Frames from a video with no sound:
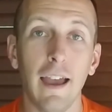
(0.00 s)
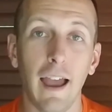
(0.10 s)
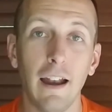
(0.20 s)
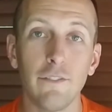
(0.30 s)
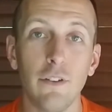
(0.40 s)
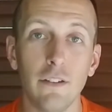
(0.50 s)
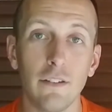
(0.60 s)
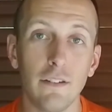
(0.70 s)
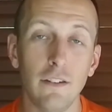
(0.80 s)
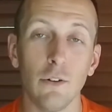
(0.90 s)
out of
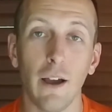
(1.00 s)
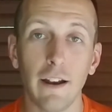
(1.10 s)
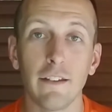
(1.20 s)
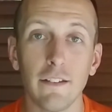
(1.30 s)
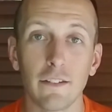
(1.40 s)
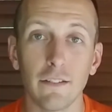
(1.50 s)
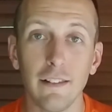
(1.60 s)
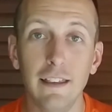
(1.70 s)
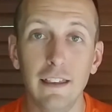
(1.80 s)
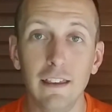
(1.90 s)
his
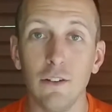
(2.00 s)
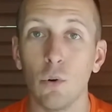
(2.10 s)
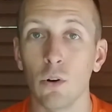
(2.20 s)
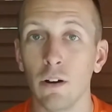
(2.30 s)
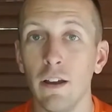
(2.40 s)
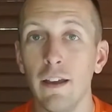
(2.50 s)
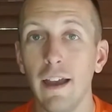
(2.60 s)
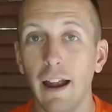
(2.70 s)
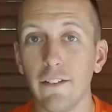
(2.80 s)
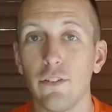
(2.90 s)
league or
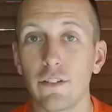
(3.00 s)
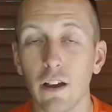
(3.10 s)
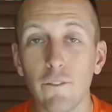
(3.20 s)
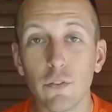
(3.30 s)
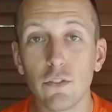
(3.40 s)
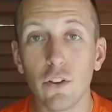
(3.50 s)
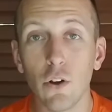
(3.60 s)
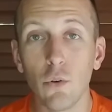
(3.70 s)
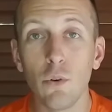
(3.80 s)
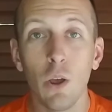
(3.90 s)
out of his comfort
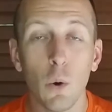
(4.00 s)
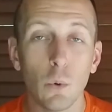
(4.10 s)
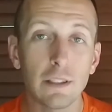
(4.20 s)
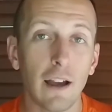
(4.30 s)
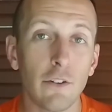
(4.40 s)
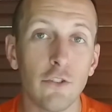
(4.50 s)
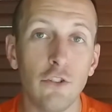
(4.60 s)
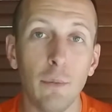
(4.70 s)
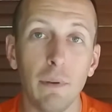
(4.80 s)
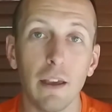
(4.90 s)
zone without his
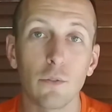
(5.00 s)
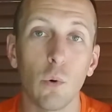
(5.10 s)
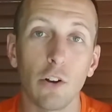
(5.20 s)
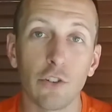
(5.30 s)
GPS watch.